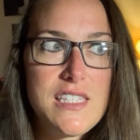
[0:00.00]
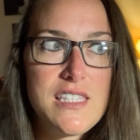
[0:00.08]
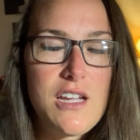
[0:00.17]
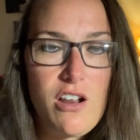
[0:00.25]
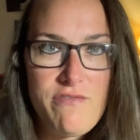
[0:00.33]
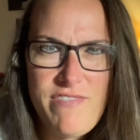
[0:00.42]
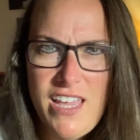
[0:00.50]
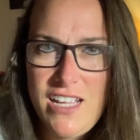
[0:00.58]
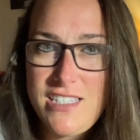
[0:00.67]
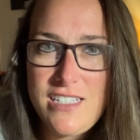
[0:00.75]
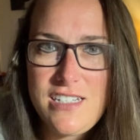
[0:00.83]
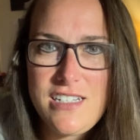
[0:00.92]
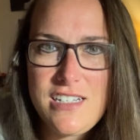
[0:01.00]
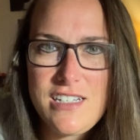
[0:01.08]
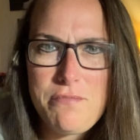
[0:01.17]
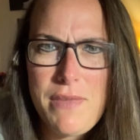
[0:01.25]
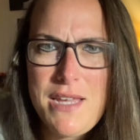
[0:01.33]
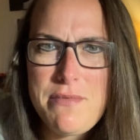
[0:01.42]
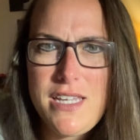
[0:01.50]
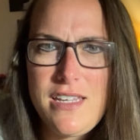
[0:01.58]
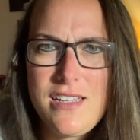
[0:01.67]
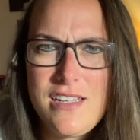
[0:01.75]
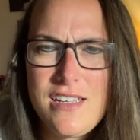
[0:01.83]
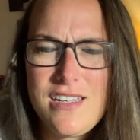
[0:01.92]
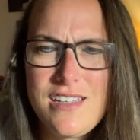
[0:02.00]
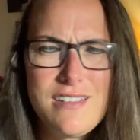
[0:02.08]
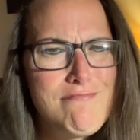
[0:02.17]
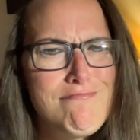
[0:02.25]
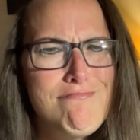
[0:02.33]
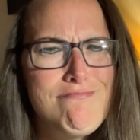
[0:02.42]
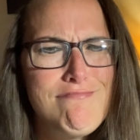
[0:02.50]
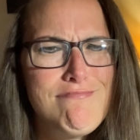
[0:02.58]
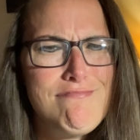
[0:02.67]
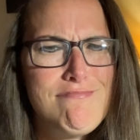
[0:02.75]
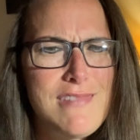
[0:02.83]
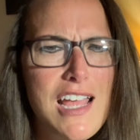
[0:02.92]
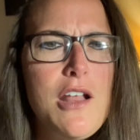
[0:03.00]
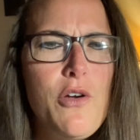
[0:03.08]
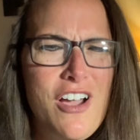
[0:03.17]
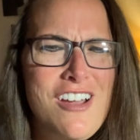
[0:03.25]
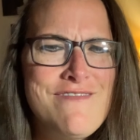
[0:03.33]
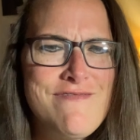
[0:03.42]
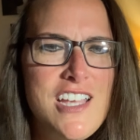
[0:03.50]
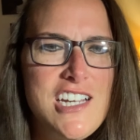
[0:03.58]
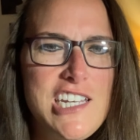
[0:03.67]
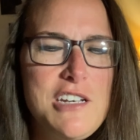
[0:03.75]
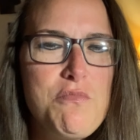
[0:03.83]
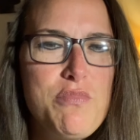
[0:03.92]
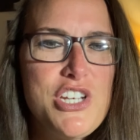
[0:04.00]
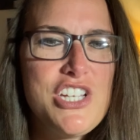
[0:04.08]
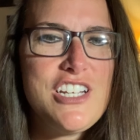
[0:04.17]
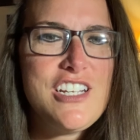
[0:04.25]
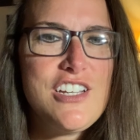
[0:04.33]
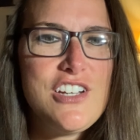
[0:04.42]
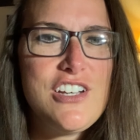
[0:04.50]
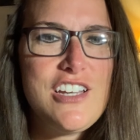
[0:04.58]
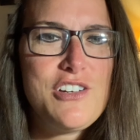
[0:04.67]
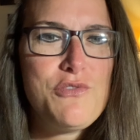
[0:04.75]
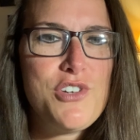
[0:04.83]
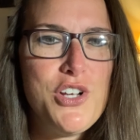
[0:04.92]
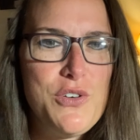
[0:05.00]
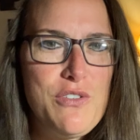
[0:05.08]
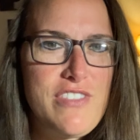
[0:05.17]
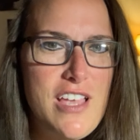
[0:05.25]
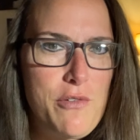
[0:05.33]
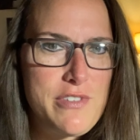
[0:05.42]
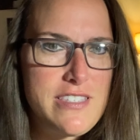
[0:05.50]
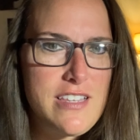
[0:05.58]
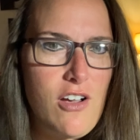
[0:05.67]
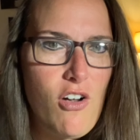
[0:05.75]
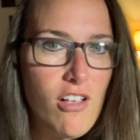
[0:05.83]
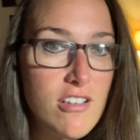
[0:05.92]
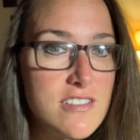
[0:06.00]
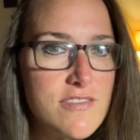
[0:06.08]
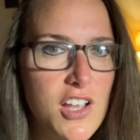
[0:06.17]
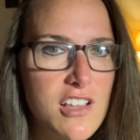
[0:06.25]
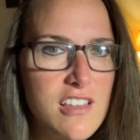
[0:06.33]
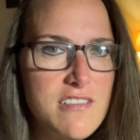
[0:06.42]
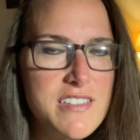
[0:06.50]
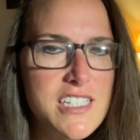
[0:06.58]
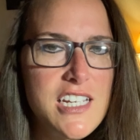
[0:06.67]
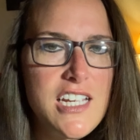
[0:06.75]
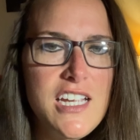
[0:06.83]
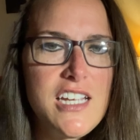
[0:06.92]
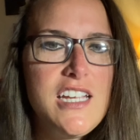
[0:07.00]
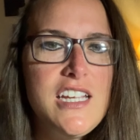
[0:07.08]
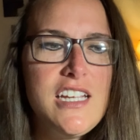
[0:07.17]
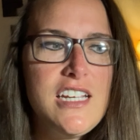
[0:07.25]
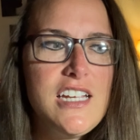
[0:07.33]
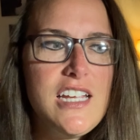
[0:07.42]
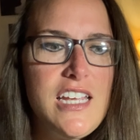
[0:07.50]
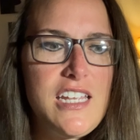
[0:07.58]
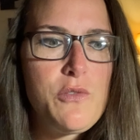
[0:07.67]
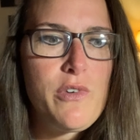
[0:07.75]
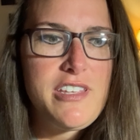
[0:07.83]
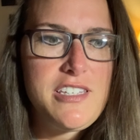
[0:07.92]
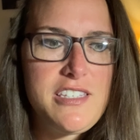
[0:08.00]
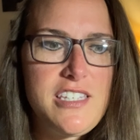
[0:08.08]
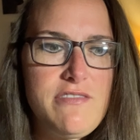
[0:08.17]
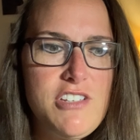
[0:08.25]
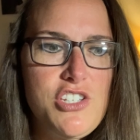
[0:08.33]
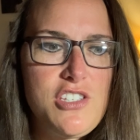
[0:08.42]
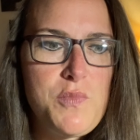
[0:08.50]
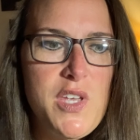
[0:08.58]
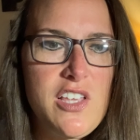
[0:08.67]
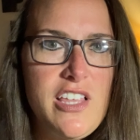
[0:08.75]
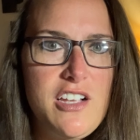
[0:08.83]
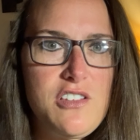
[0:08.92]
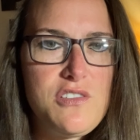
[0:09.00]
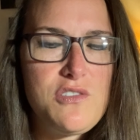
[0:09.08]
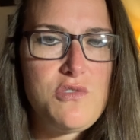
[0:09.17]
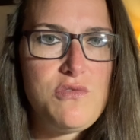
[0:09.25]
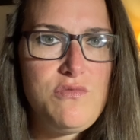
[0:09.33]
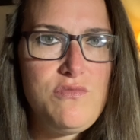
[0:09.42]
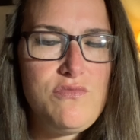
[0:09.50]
got infected, maybe. I know it got infected, but I don't know if that was the cause of all of it. Anyways, instead of it just being like a little